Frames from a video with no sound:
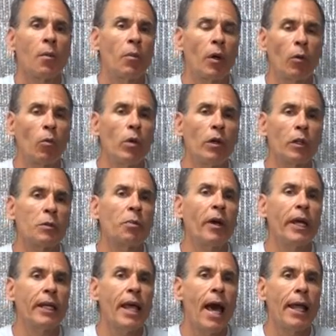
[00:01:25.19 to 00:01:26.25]
But we'll
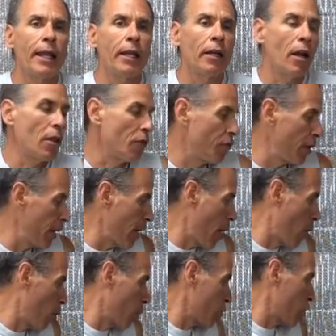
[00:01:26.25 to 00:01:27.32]
explain that in another
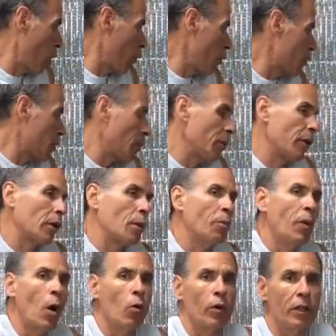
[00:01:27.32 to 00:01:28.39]
video. We'll show you some of the
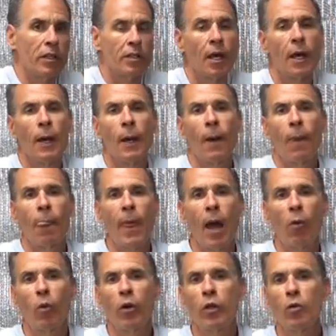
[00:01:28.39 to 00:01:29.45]
components
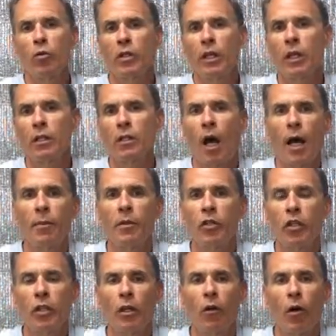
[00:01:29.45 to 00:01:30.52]
that we're using inside
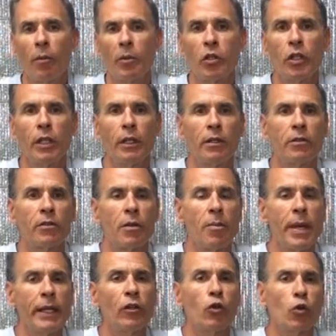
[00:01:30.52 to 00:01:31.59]
our machines to
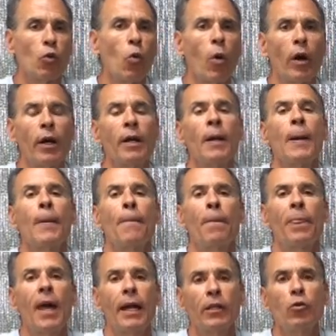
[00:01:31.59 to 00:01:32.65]
make sure
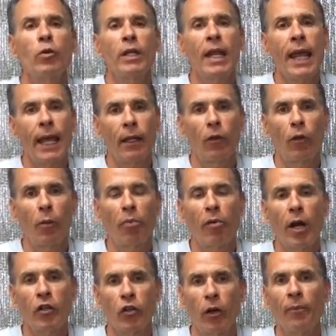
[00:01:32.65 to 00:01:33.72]
that you can handle the
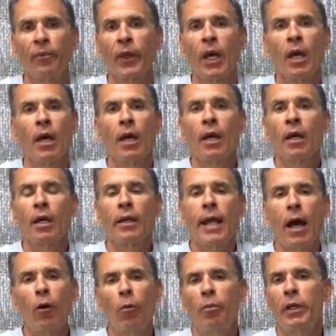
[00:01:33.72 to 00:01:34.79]
pressure.
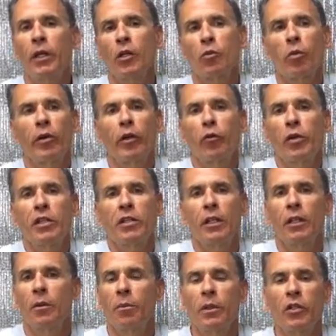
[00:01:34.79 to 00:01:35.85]
Now, because we're
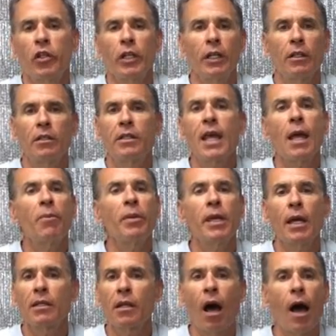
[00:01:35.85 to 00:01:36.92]
increasing the machines
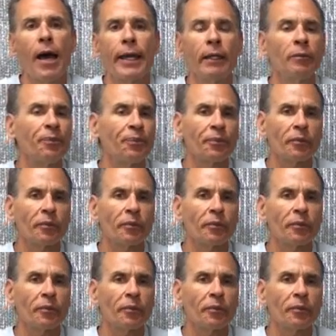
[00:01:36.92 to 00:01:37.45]
10 psi,